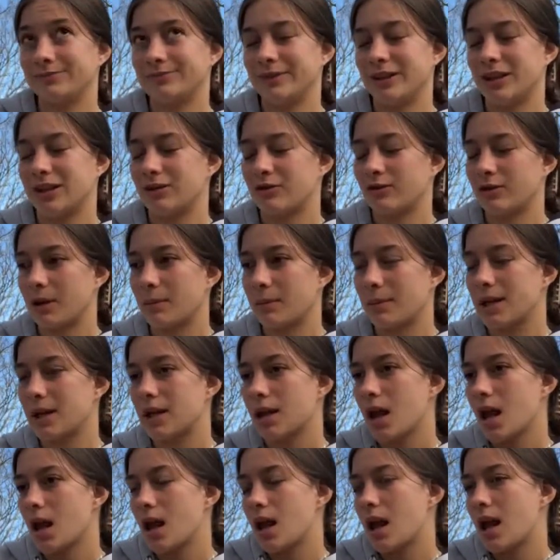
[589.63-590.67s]
you know what I
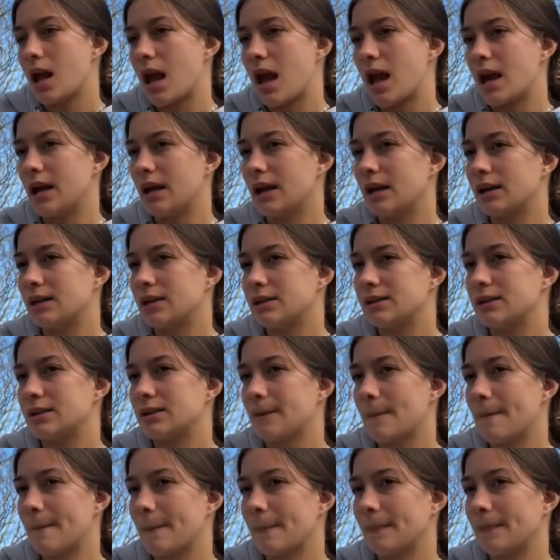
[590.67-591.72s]
mean. And
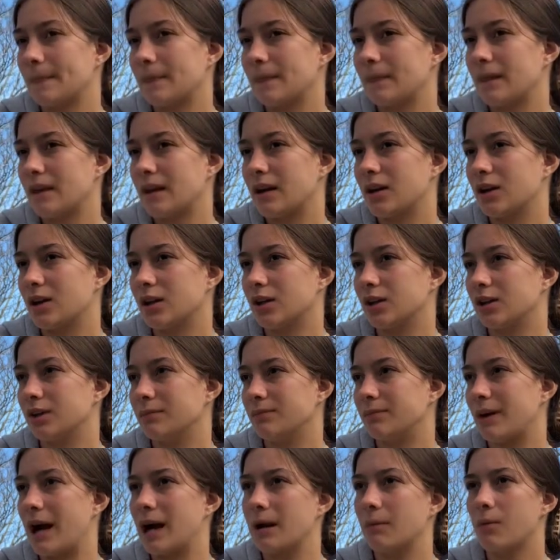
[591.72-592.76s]
her
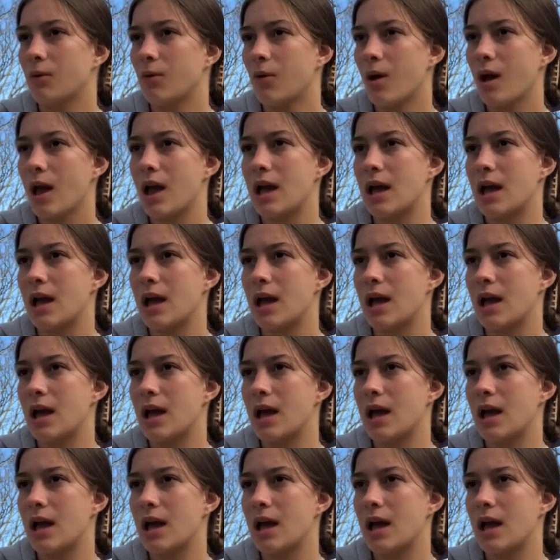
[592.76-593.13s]
Bible